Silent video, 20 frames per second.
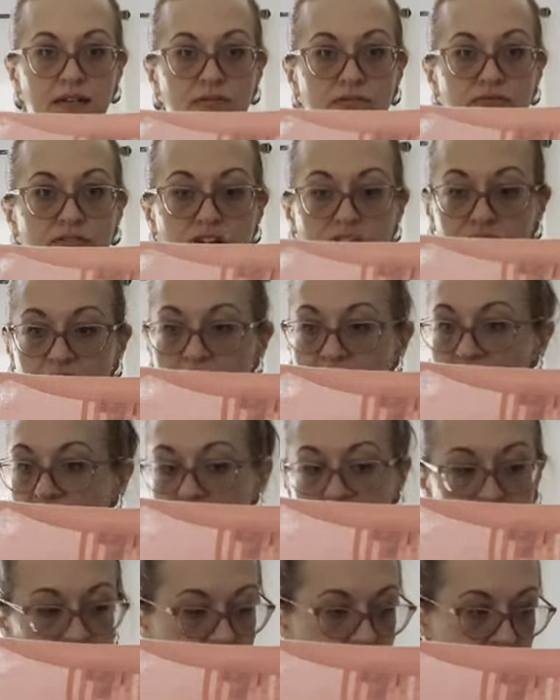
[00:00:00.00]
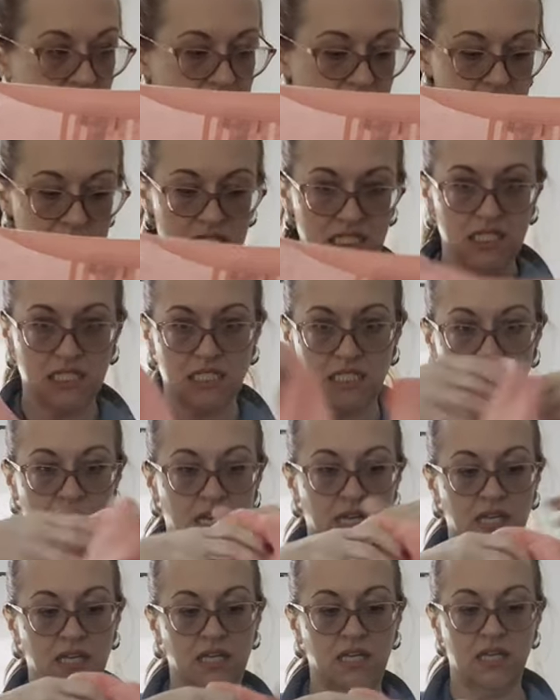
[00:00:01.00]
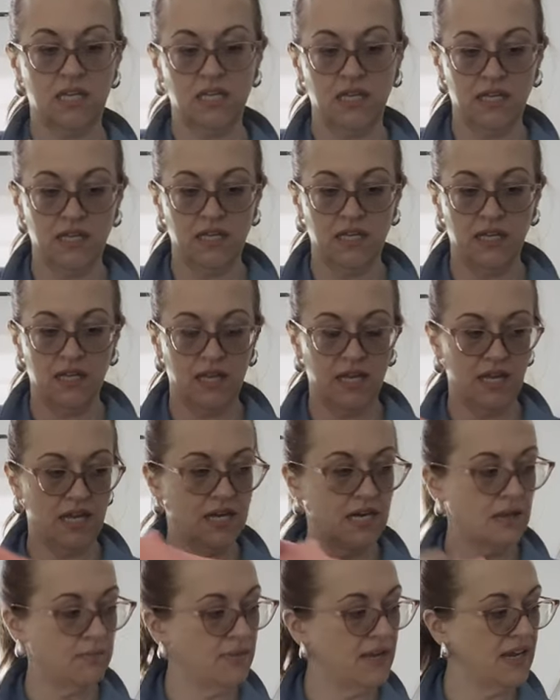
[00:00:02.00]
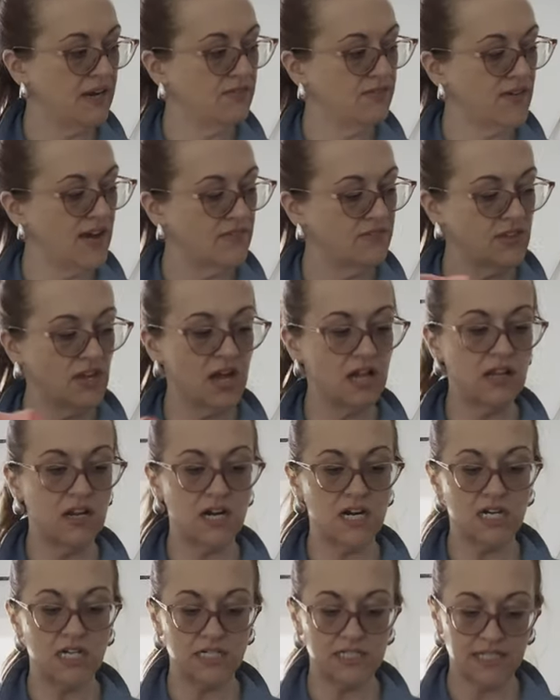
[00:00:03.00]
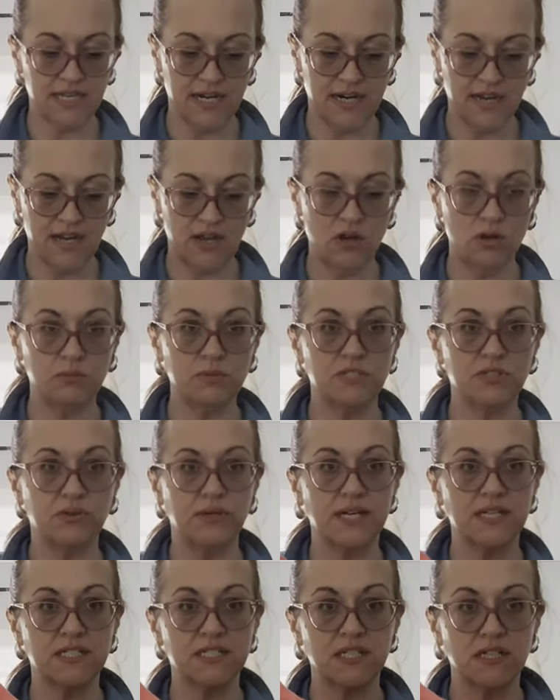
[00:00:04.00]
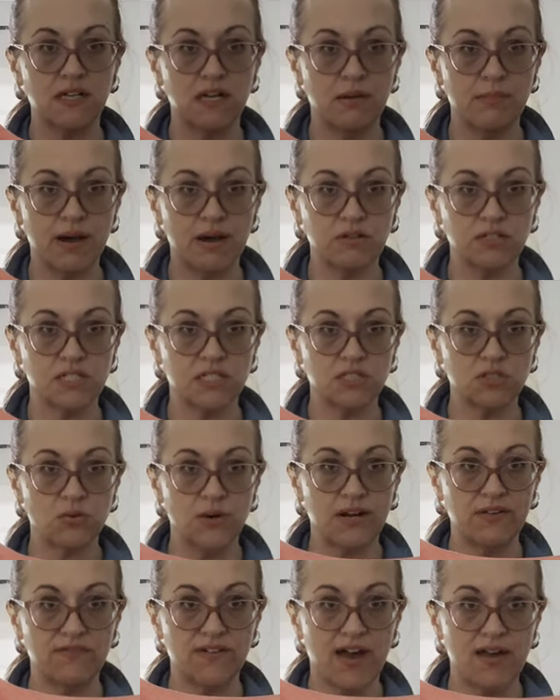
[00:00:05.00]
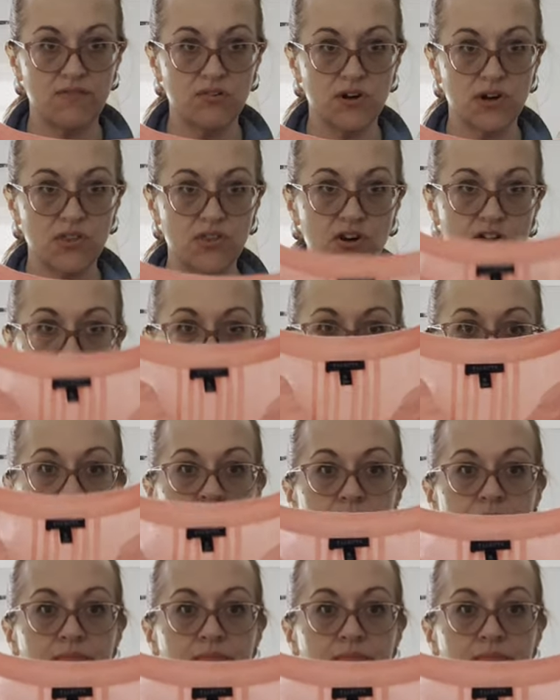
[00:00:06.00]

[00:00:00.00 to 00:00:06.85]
flawless. And I paid $5 and I hope to get about 25 or 30.